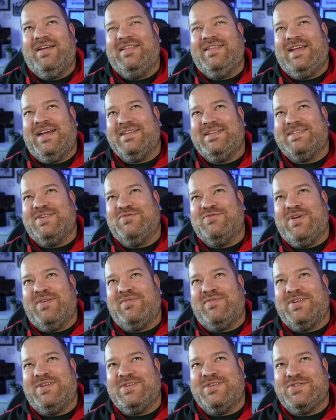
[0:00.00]
that's a
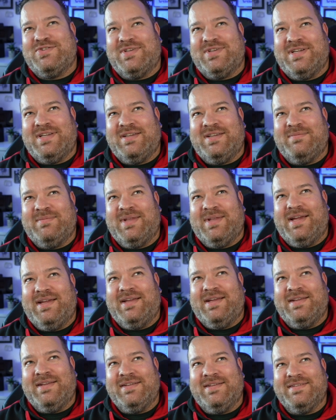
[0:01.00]
revenue stream that
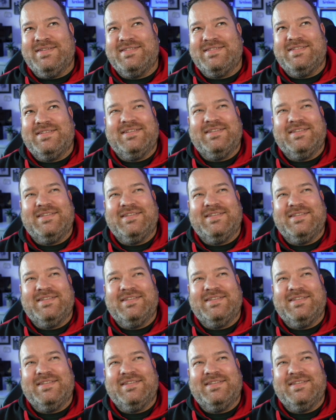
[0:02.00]
is